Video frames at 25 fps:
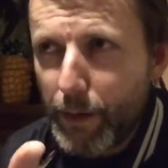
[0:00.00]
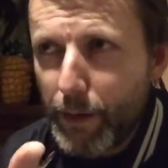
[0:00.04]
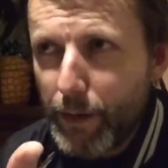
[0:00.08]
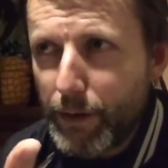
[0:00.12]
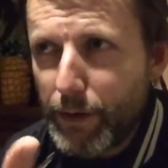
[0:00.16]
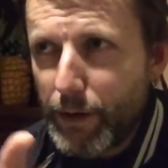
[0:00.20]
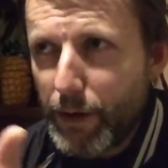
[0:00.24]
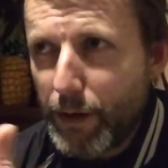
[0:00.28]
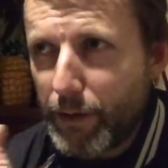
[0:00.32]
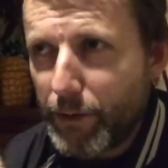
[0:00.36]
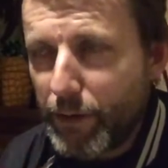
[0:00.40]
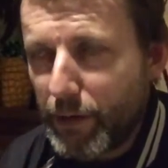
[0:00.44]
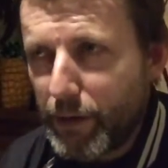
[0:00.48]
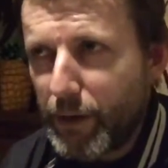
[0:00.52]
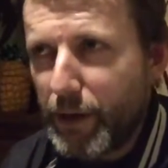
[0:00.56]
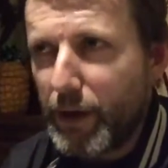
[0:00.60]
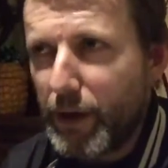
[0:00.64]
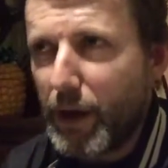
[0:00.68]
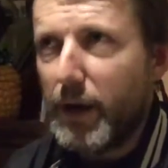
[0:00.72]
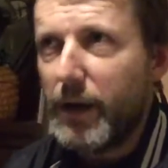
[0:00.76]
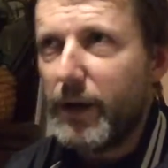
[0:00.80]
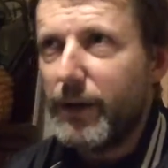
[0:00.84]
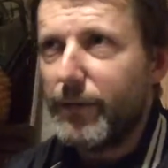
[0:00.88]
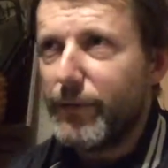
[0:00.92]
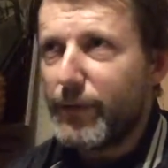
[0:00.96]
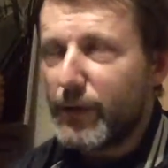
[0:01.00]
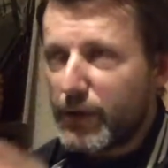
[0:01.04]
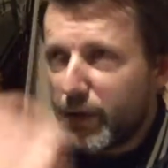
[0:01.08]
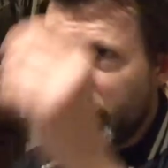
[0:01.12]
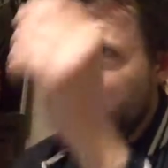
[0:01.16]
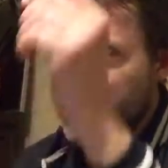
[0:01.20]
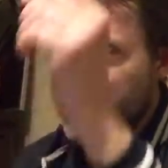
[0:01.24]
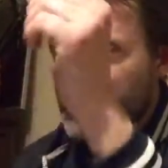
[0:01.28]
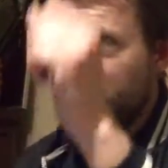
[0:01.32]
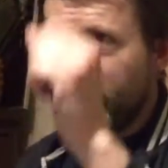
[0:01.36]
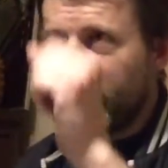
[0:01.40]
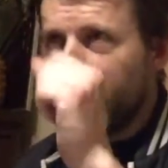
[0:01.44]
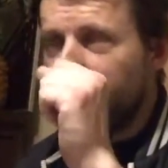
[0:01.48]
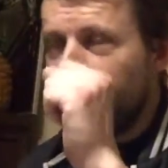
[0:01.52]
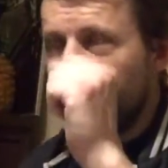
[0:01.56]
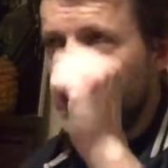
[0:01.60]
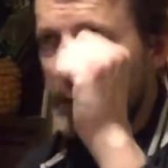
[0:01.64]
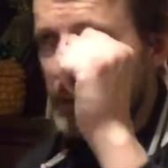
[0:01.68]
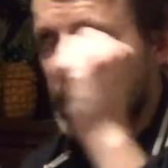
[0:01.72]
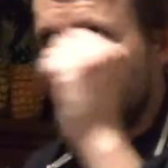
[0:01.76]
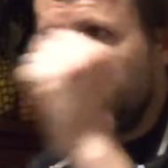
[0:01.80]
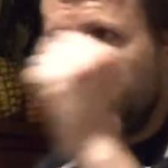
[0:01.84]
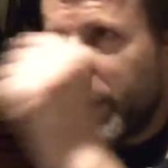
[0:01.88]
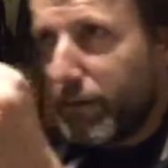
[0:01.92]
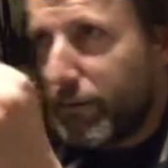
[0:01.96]
You know, they can't even see you. I
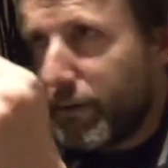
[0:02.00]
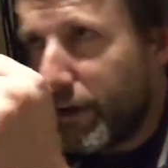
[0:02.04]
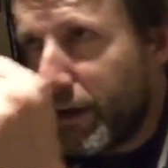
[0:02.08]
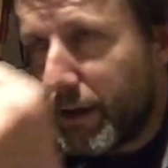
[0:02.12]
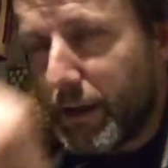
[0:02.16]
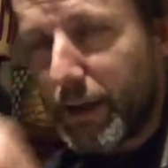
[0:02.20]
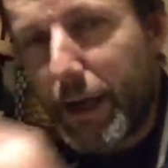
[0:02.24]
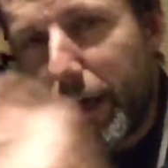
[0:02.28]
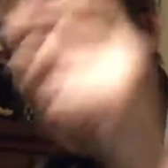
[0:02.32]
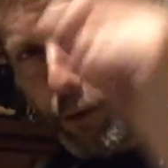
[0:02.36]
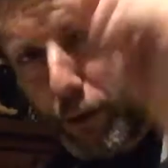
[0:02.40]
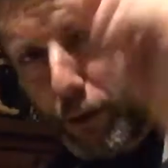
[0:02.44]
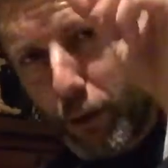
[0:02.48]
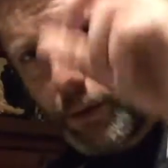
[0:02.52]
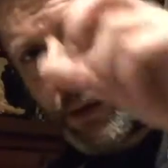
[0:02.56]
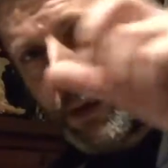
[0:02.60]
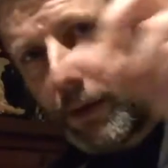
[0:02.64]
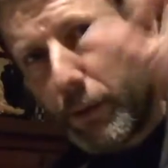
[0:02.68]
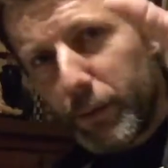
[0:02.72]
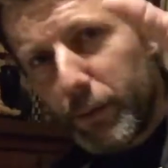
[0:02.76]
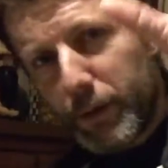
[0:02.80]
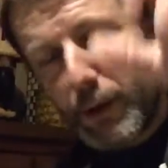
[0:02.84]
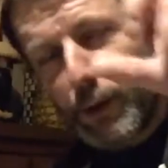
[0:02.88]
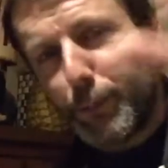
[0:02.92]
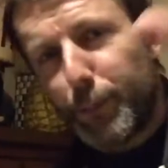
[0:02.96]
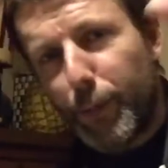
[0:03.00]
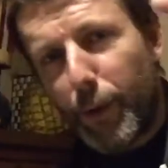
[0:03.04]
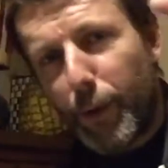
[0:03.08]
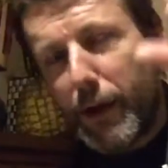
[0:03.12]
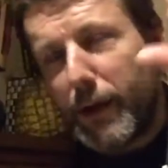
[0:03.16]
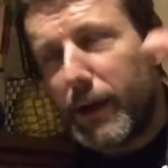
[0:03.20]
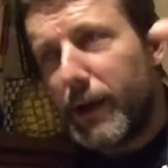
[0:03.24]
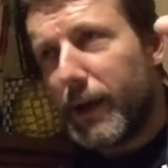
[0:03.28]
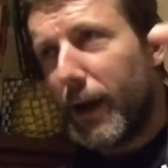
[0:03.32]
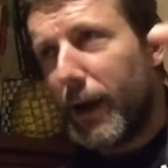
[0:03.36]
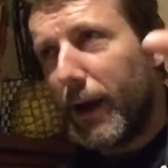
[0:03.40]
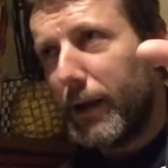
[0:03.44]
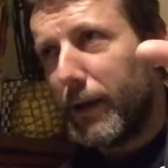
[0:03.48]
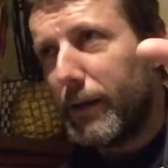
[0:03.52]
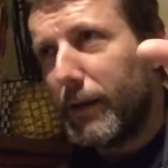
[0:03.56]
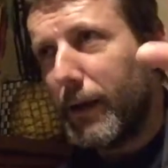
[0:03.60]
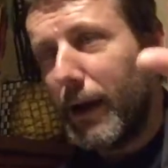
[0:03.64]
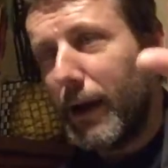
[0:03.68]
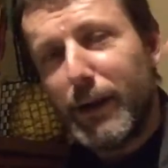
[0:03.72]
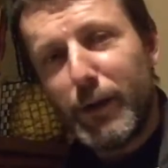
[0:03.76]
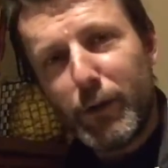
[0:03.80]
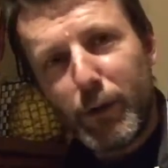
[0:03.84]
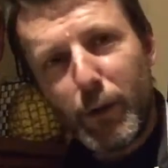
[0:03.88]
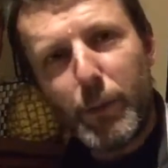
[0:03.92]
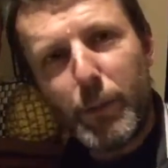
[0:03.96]
mean, when you're in there doing it with a spray can,
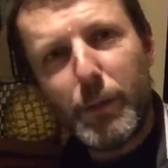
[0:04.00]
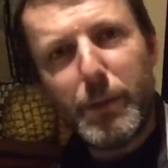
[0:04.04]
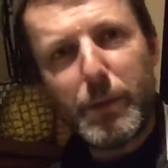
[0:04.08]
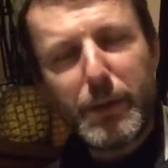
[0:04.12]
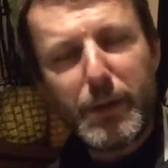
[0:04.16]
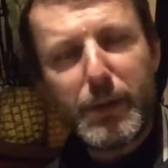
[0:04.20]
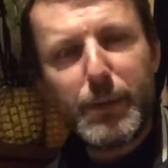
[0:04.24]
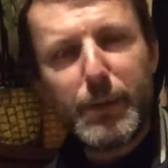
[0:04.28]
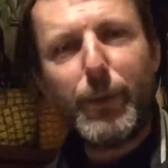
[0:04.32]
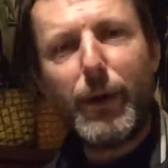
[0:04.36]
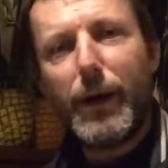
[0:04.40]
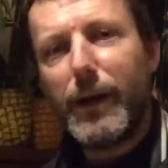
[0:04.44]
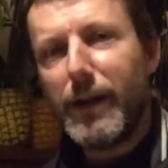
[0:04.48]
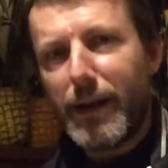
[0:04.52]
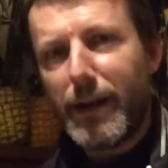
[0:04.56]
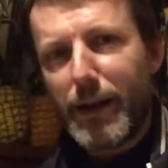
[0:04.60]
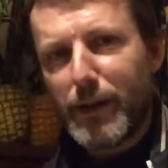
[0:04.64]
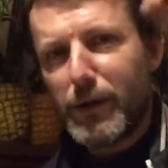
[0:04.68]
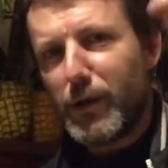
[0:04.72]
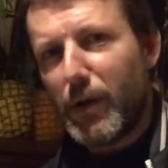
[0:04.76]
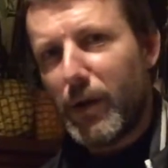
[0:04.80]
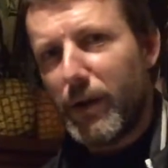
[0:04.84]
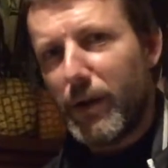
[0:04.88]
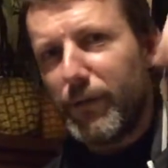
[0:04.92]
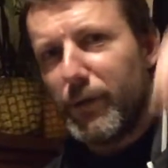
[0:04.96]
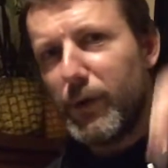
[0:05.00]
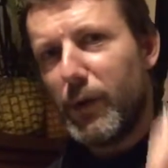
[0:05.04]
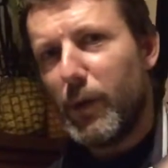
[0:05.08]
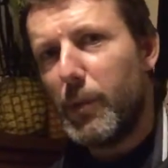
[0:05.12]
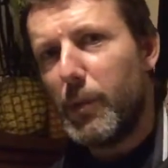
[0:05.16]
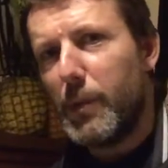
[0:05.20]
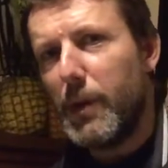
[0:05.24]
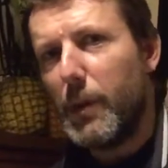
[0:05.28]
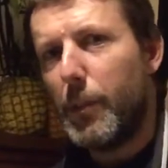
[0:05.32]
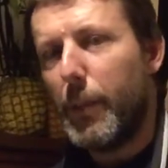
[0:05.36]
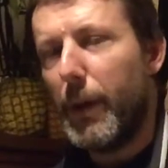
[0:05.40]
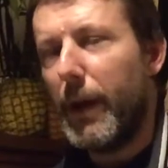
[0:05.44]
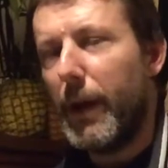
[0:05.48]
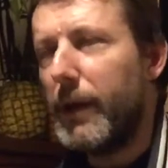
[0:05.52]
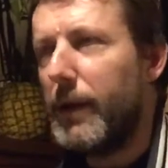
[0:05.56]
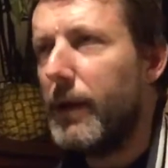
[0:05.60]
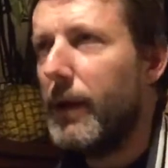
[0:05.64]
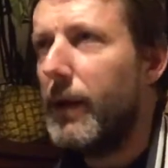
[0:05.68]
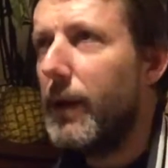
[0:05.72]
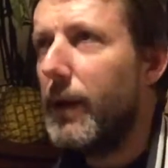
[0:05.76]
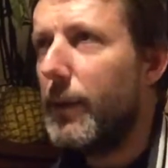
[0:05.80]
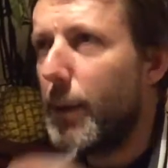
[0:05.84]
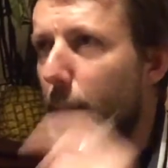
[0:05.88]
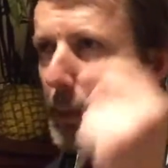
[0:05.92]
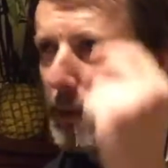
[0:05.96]
and you do it with a spray can, he's not even doing it with a pen.
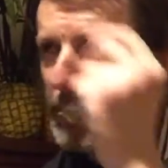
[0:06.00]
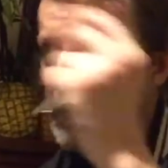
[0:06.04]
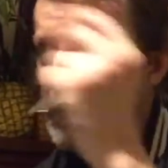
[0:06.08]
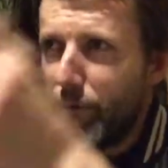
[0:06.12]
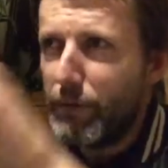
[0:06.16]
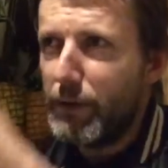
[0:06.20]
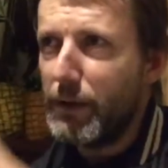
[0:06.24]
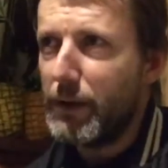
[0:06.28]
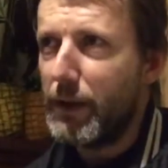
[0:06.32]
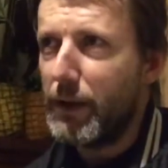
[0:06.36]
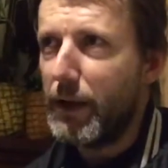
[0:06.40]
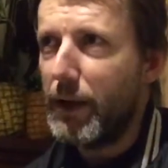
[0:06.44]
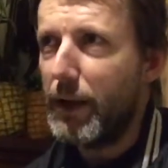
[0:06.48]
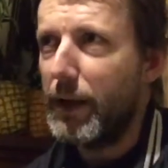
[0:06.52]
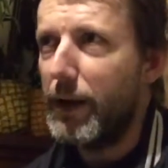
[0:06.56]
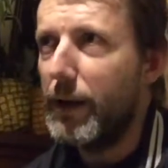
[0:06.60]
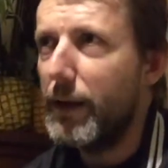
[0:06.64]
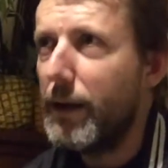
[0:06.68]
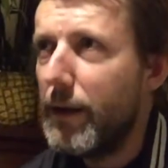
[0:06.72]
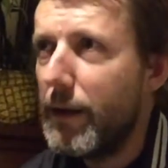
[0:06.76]
But when they're in there,